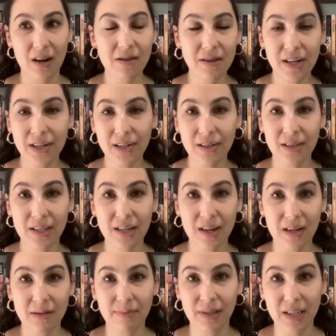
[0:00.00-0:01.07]
oh, here's the
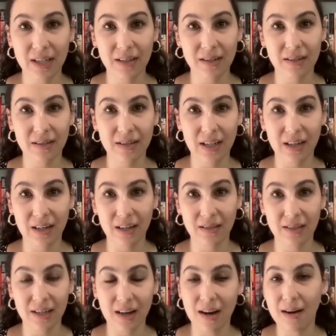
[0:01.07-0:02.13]
young players that are
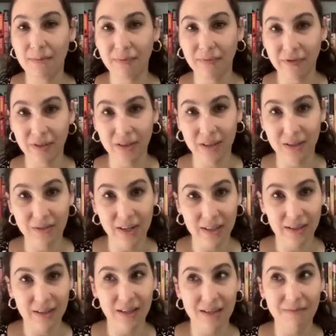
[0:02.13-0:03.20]
to come for the U
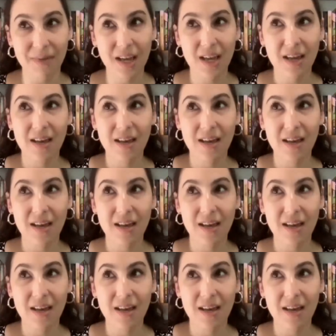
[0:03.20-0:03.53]
S team.